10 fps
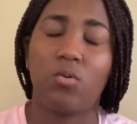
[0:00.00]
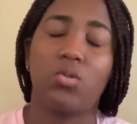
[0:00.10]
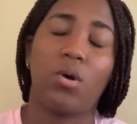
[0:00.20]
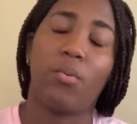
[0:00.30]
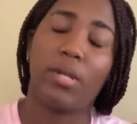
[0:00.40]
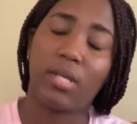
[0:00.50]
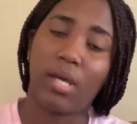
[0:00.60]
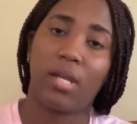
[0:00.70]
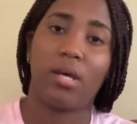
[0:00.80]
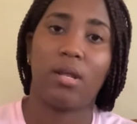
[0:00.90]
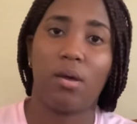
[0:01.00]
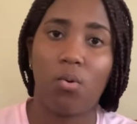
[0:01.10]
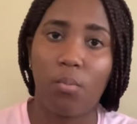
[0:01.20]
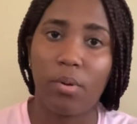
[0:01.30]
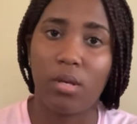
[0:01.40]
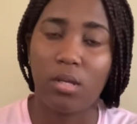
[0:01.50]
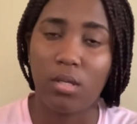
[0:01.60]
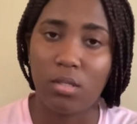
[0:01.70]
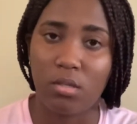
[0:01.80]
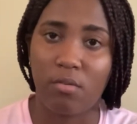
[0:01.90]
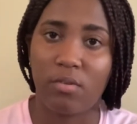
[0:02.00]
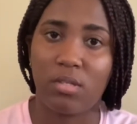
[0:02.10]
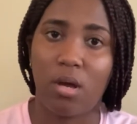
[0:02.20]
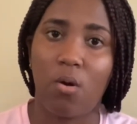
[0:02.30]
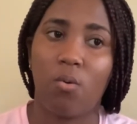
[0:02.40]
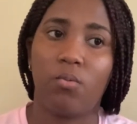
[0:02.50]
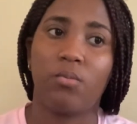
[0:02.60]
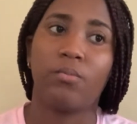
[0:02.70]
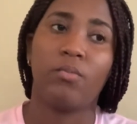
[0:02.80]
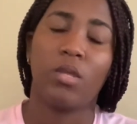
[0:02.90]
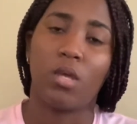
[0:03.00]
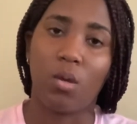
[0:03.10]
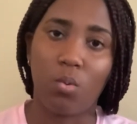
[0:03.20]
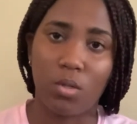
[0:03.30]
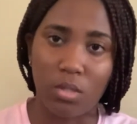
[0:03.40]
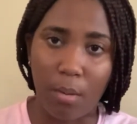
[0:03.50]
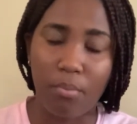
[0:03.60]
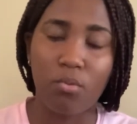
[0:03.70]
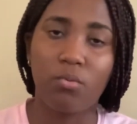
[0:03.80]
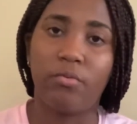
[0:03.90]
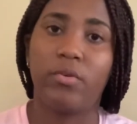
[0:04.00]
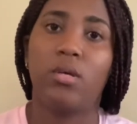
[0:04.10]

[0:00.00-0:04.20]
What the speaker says: So I went ahead and I opened the e-service account. It was approved.